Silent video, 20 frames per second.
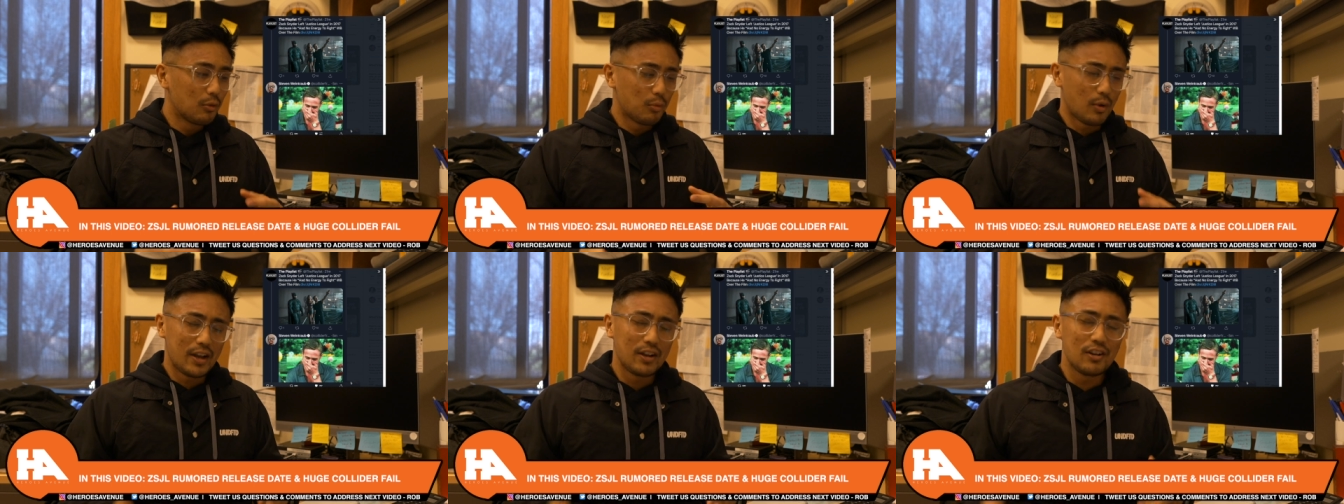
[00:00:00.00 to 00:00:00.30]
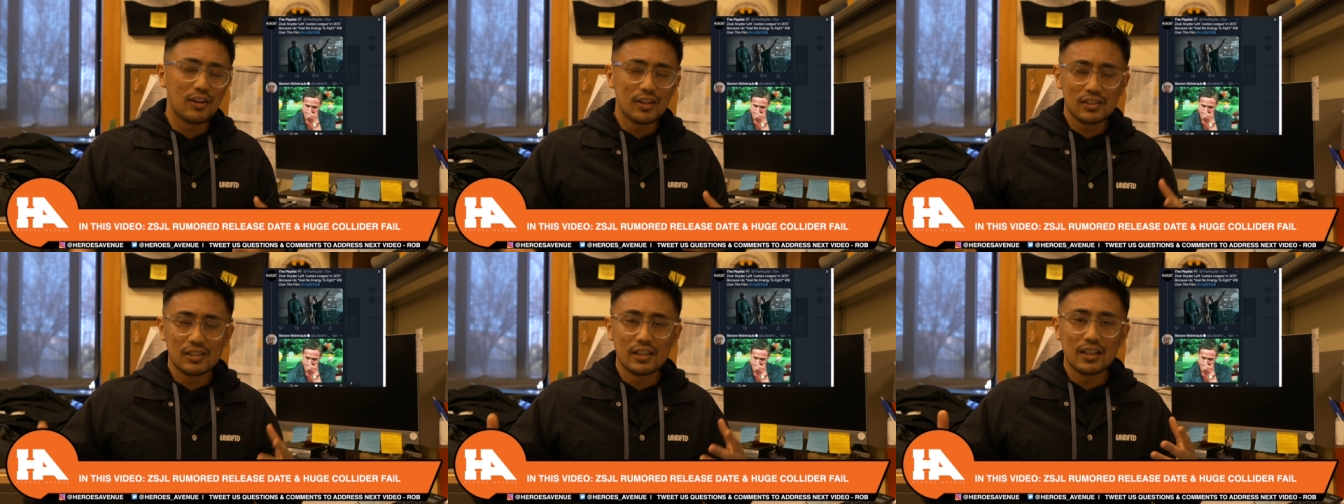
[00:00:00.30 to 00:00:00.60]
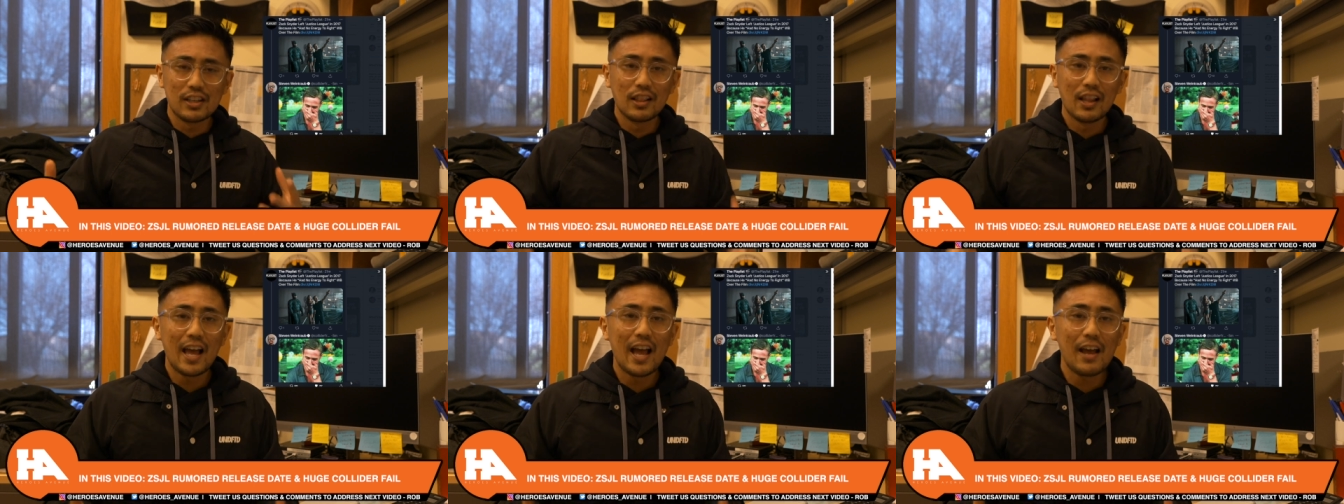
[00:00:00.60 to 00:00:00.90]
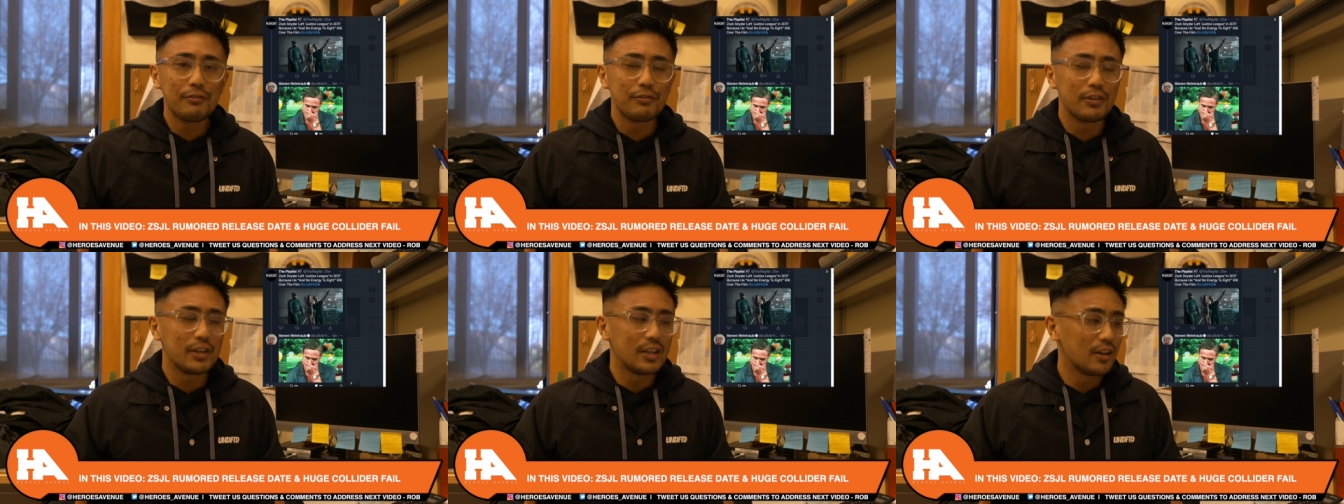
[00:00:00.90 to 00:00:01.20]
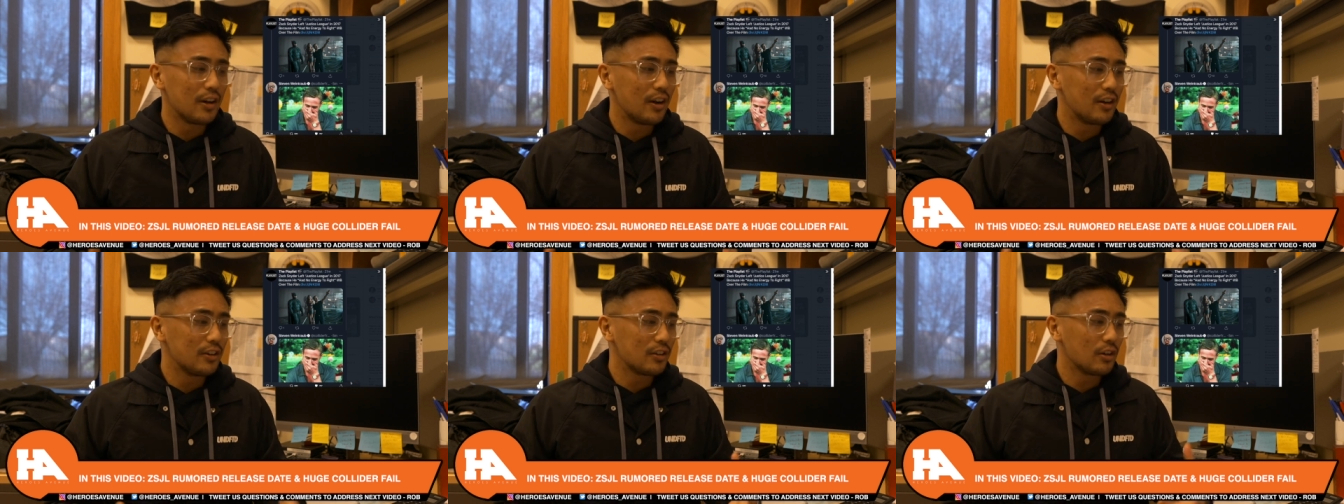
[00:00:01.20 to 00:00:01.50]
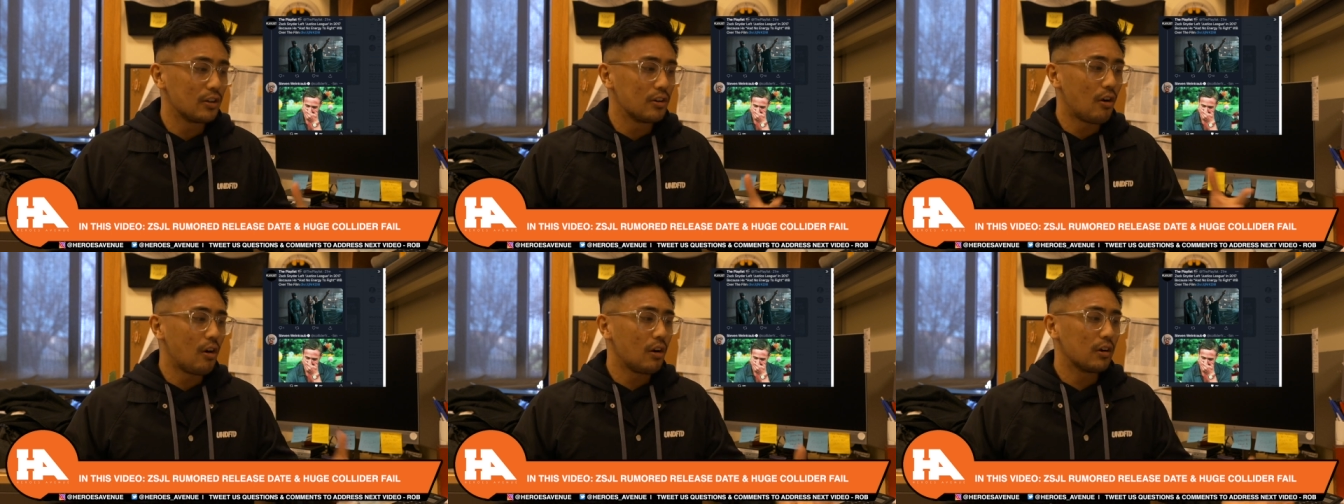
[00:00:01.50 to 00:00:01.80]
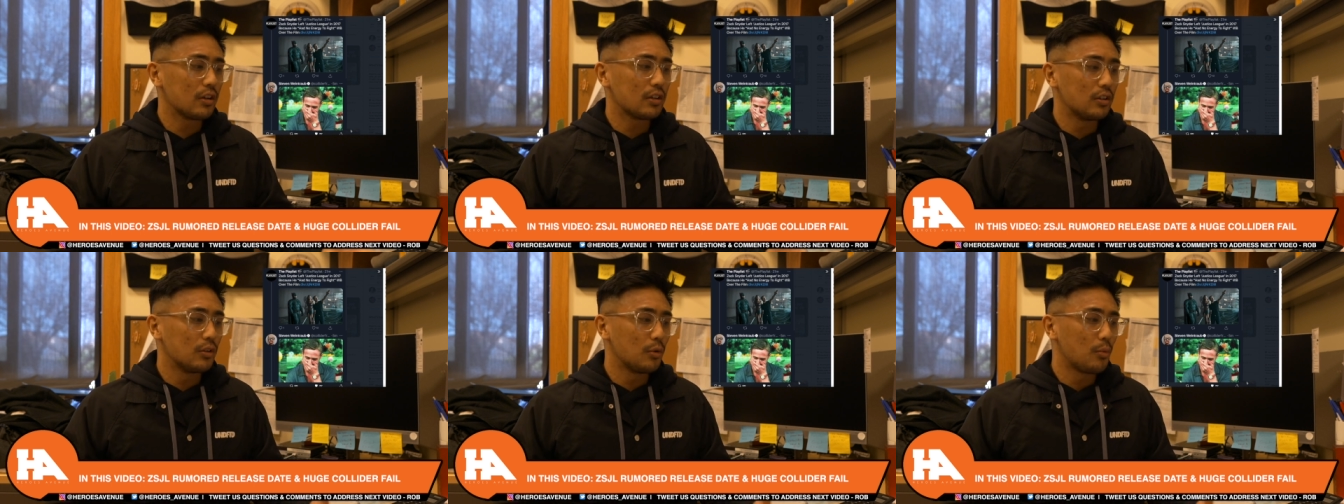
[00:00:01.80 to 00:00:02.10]
Ryan Gosling laughing under an
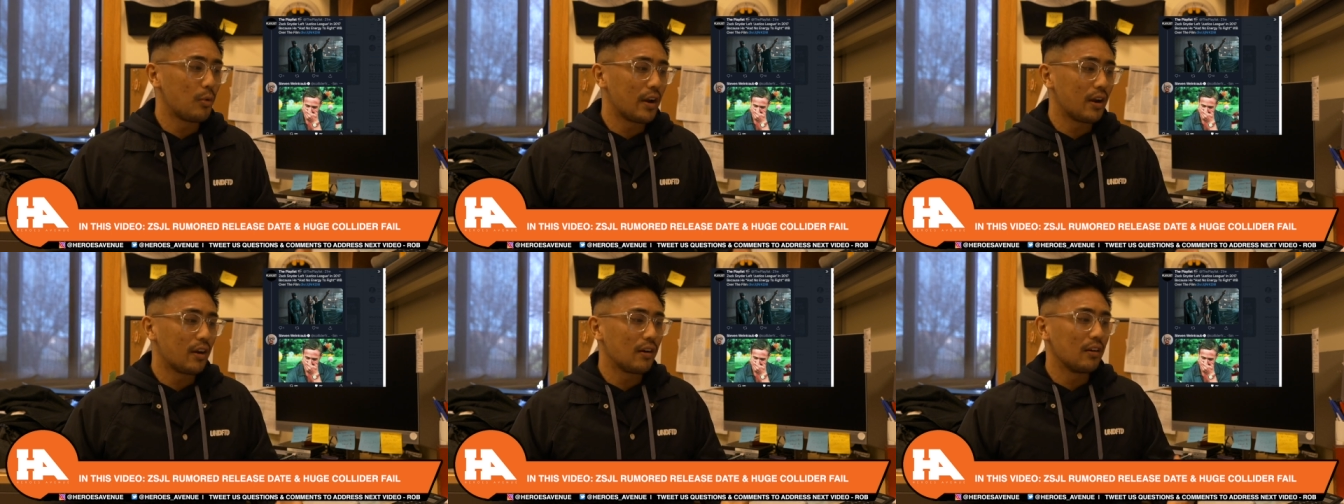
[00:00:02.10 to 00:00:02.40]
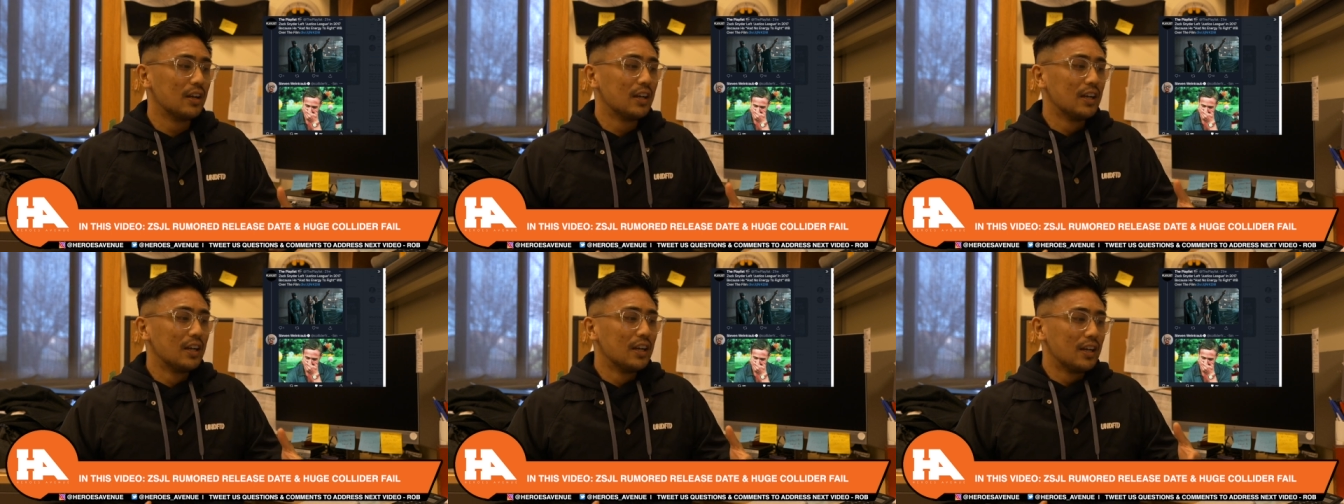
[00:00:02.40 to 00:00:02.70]
article where